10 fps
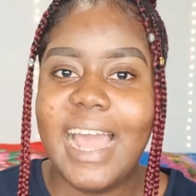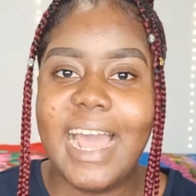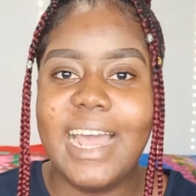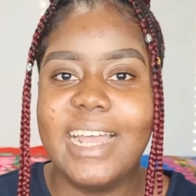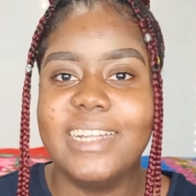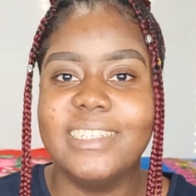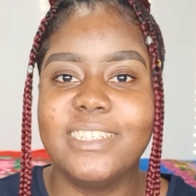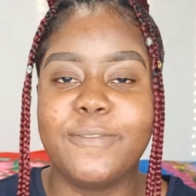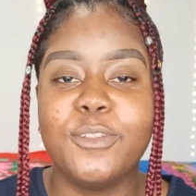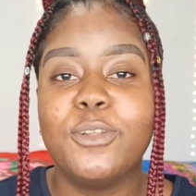
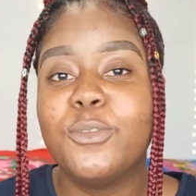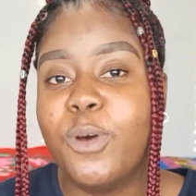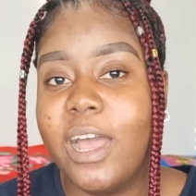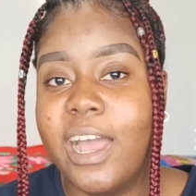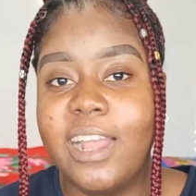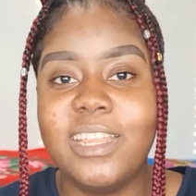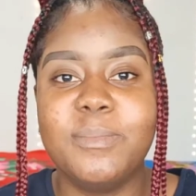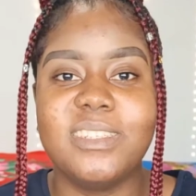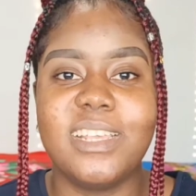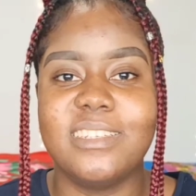And if you don't know her
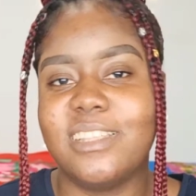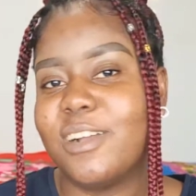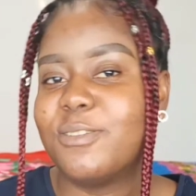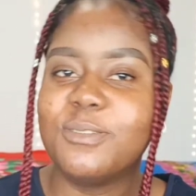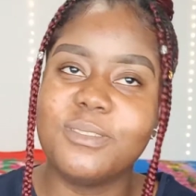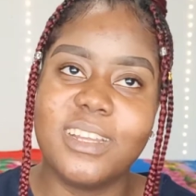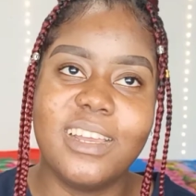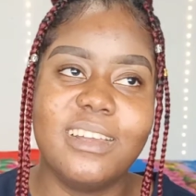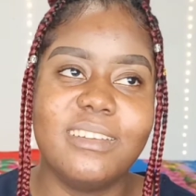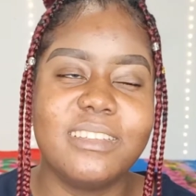name is Esther
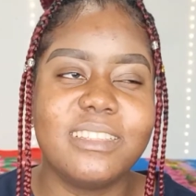Kuria.